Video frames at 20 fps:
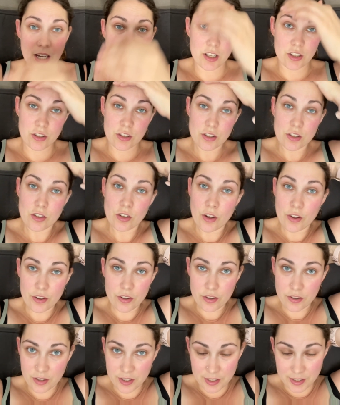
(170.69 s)
It's not
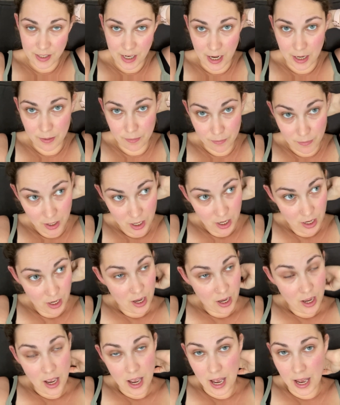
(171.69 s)
the same
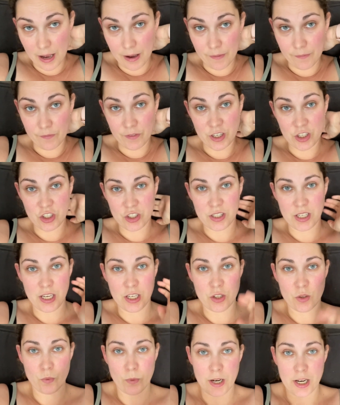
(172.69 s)
veggies
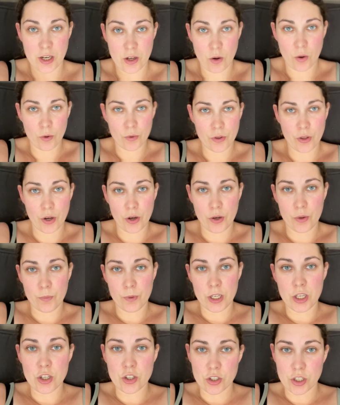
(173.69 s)
each week, although
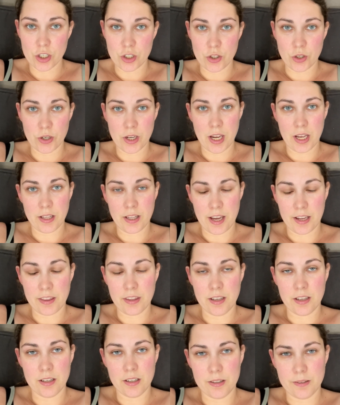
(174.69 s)
we usually do get like
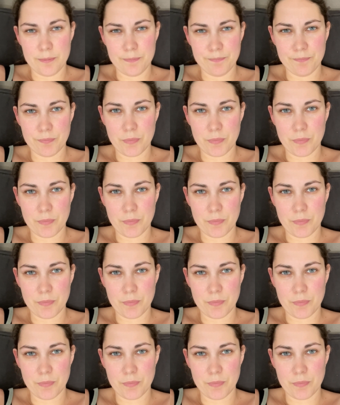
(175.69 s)
the